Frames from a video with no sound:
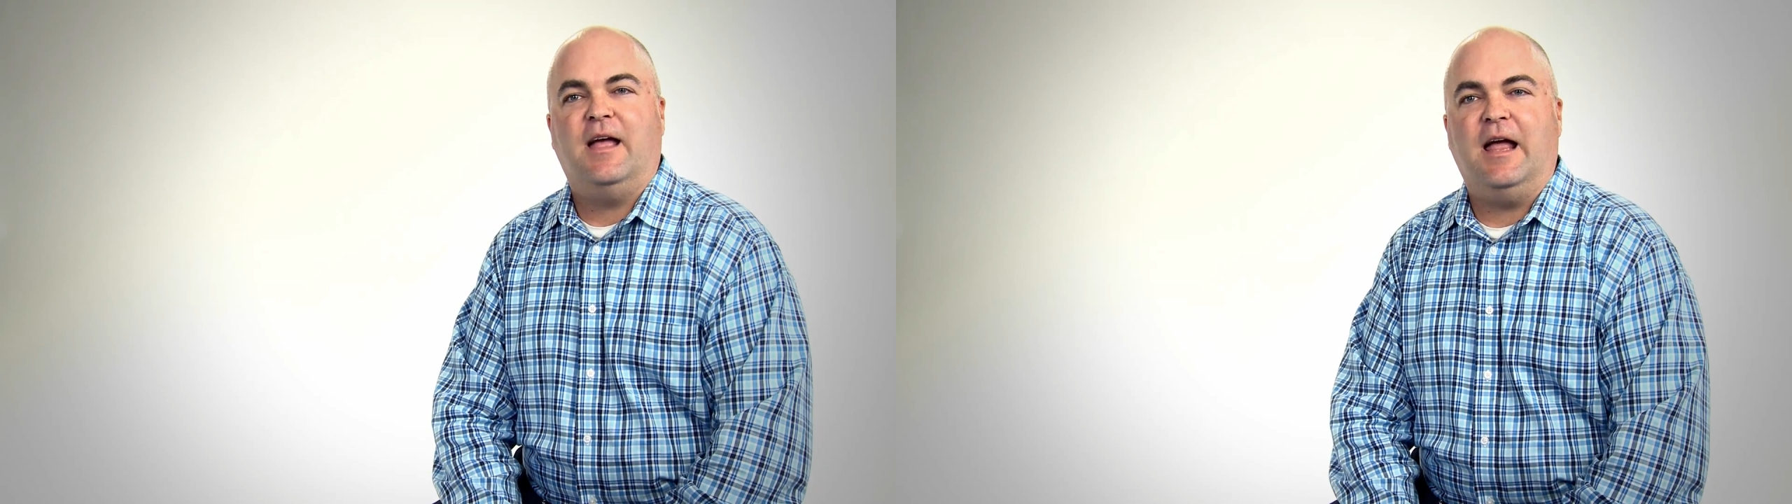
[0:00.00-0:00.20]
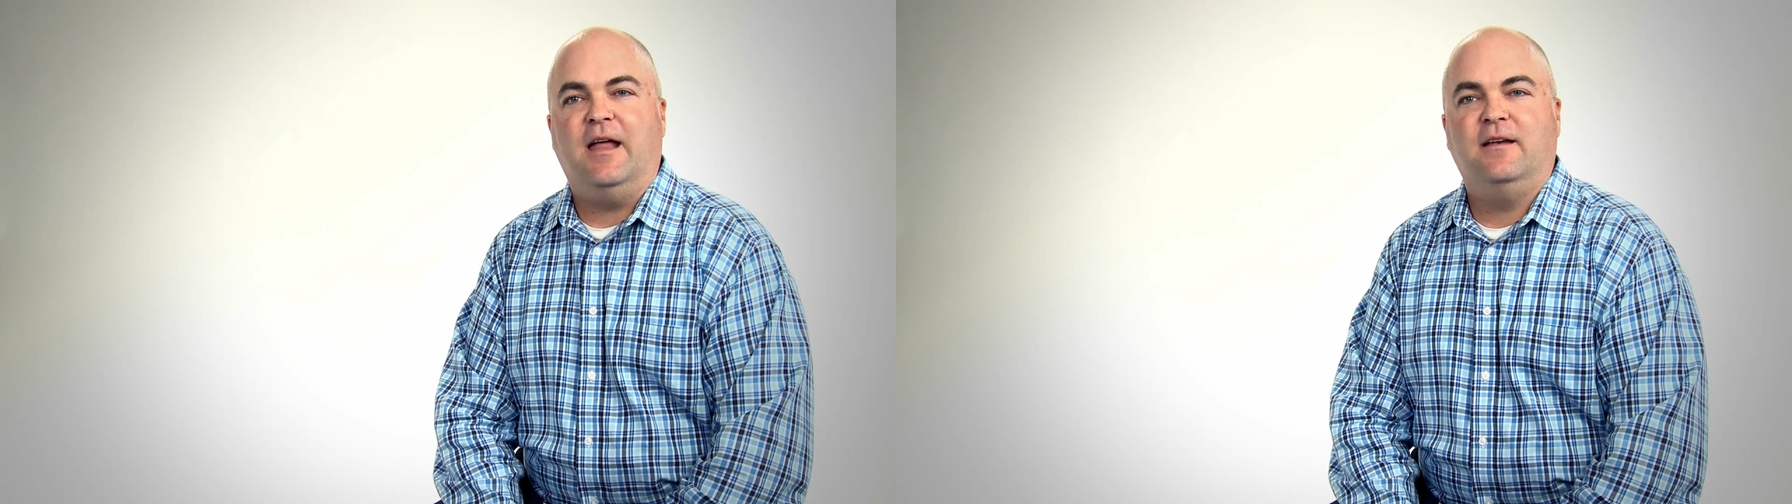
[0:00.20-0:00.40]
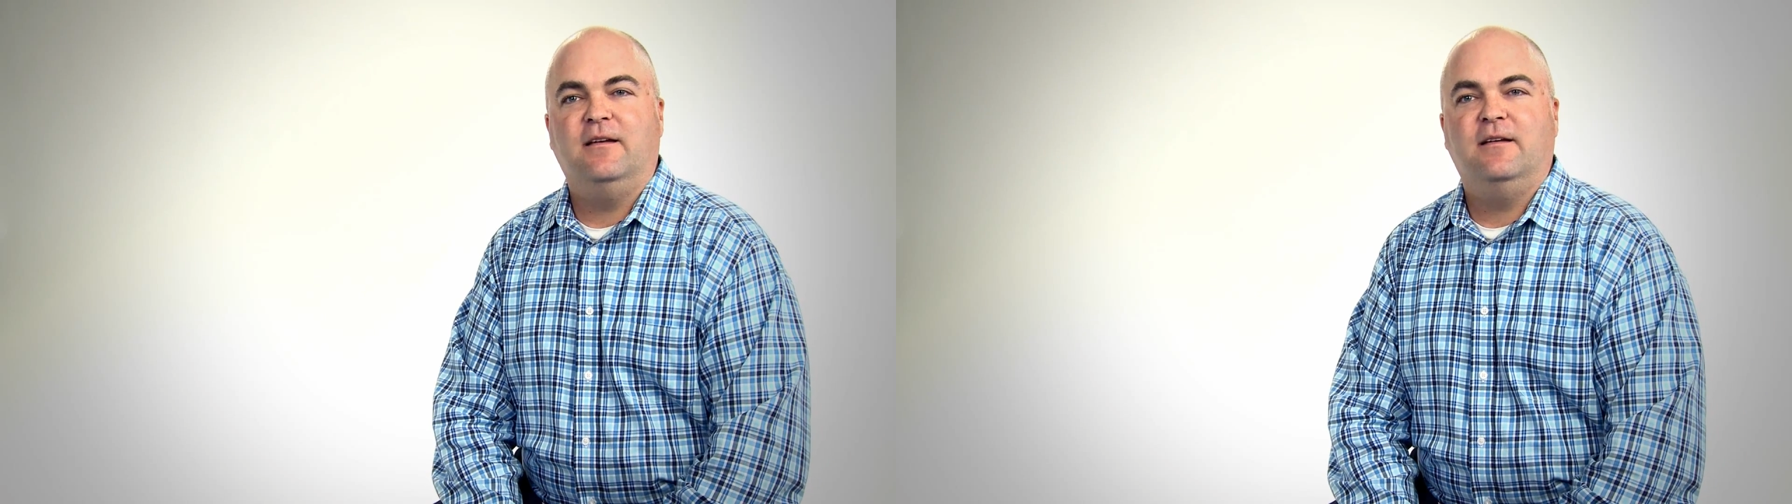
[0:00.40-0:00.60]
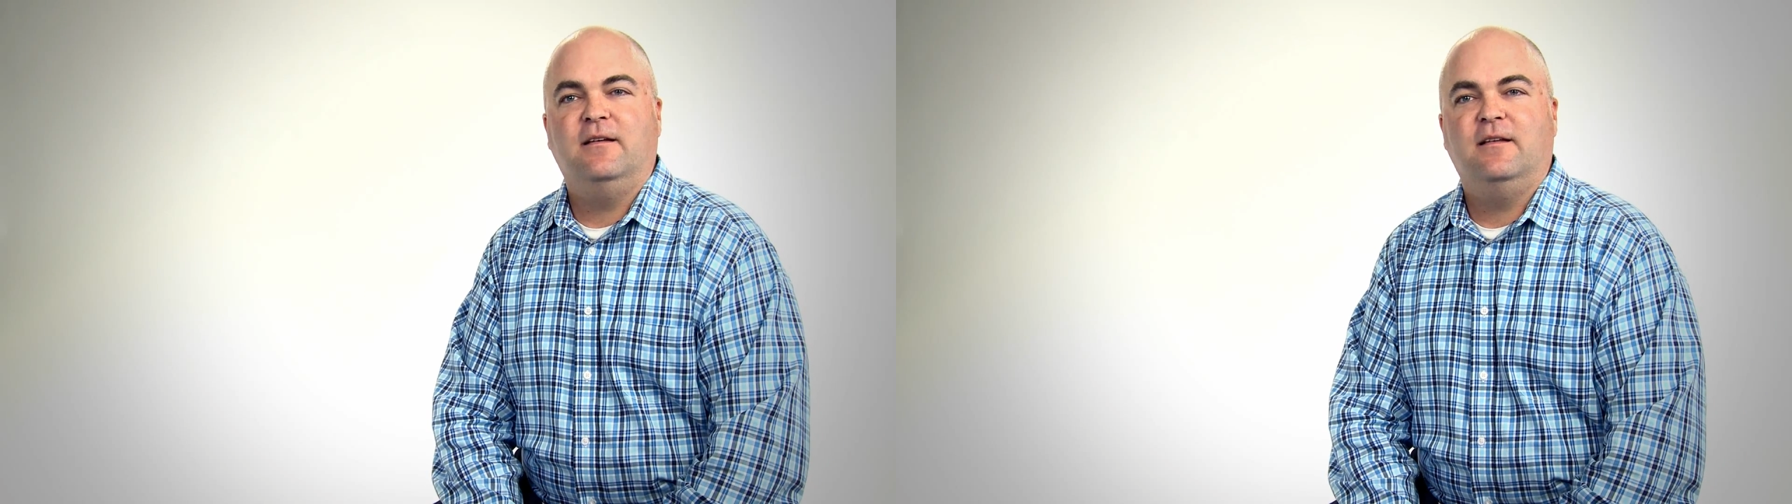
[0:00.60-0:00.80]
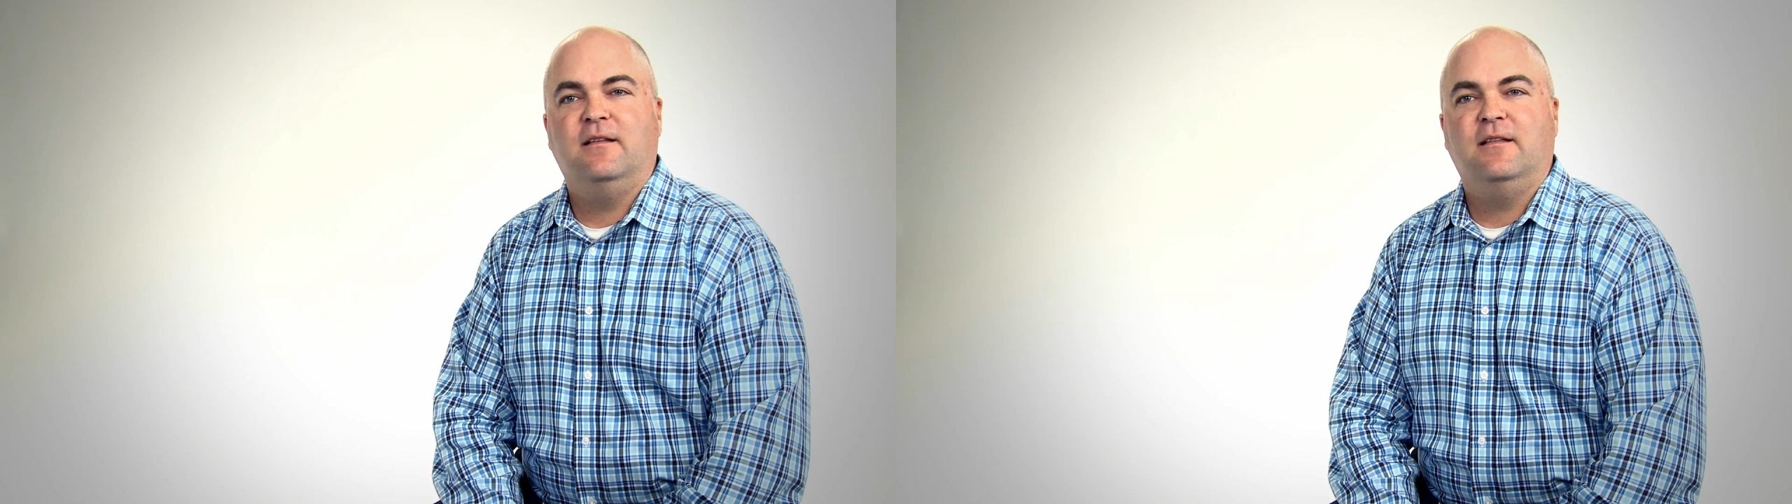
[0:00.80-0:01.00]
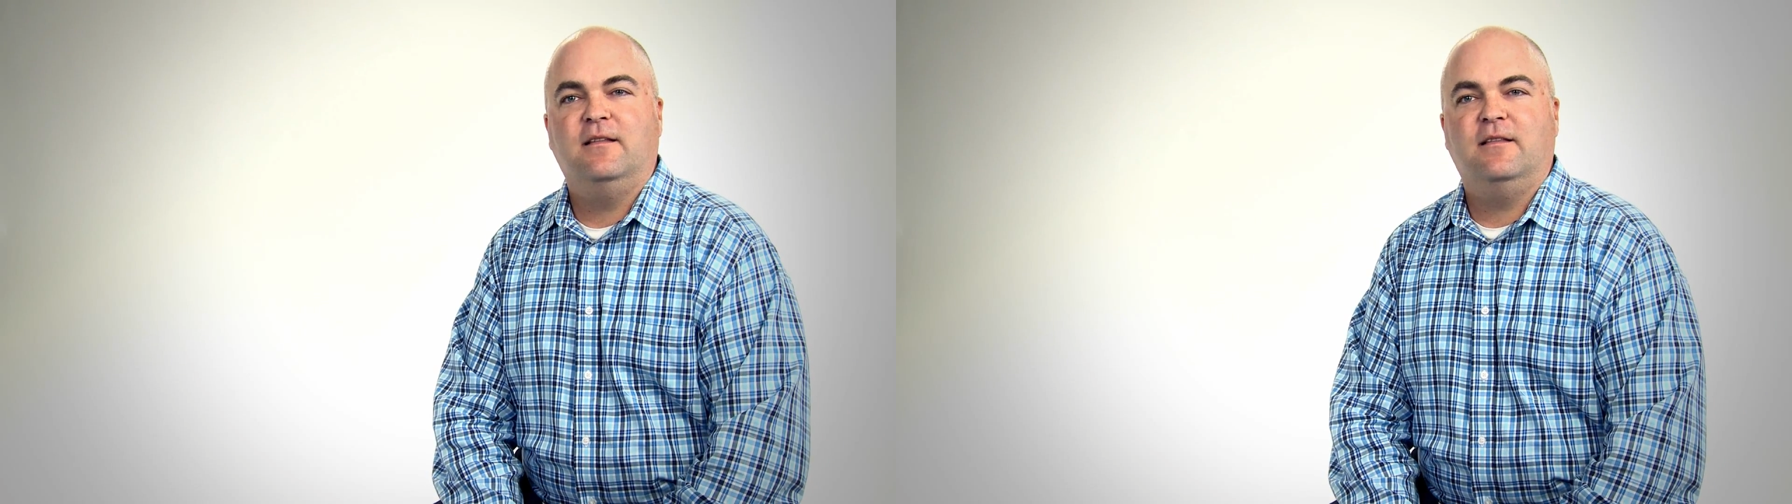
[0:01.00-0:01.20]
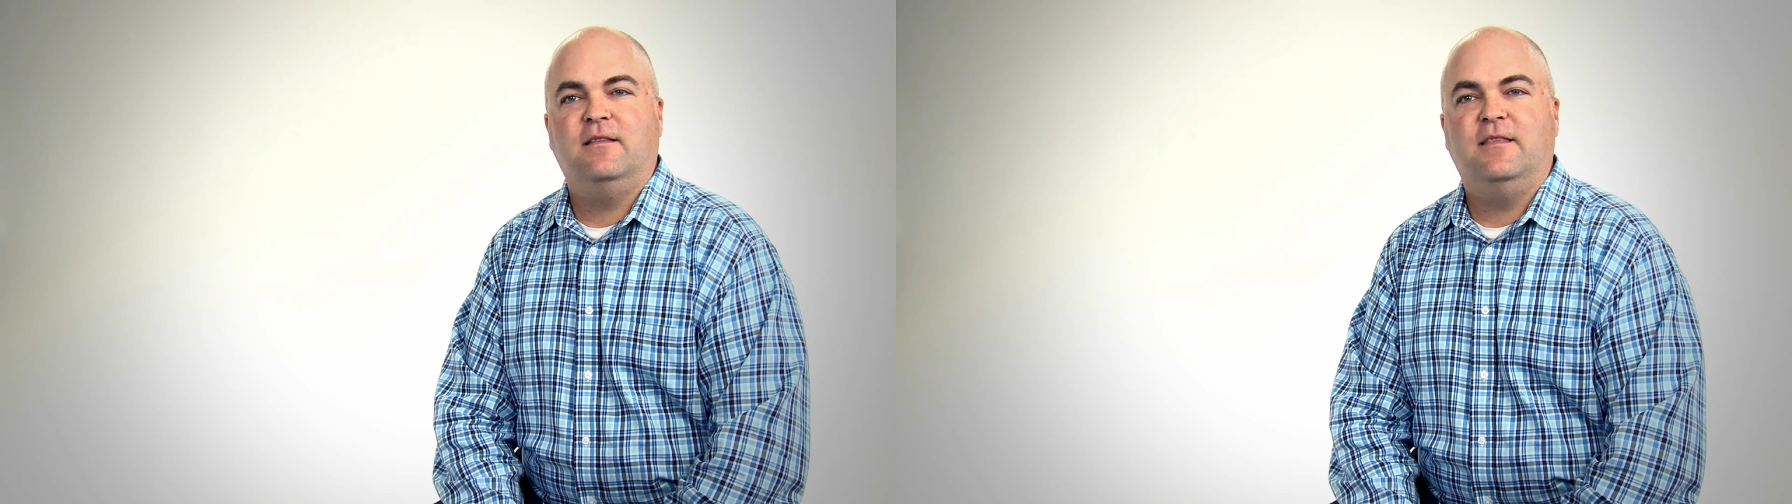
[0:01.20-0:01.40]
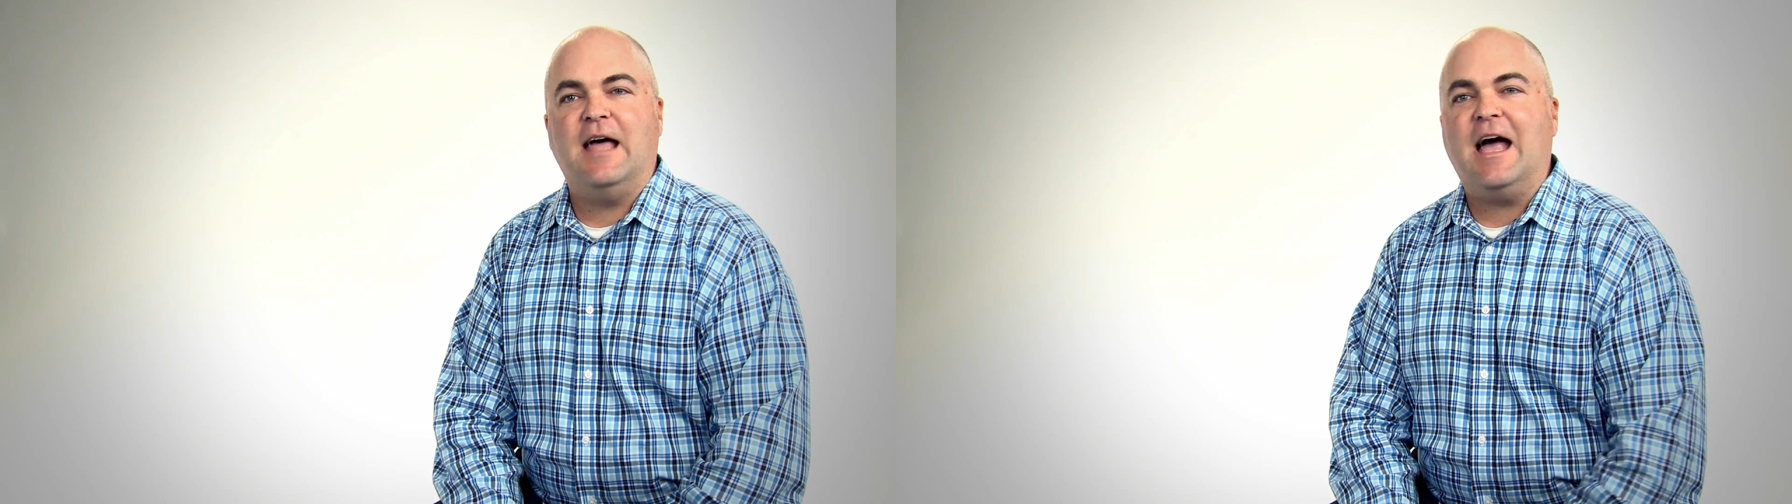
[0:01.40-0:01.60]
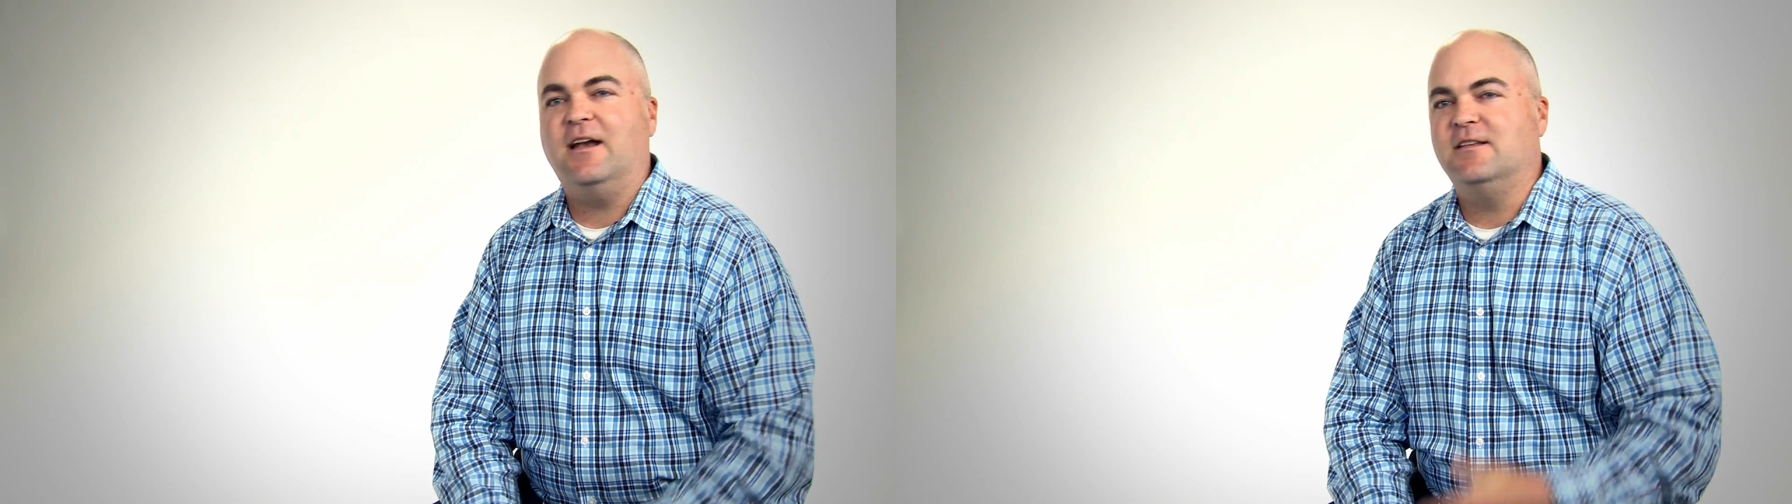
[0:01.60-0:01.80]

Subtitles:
and that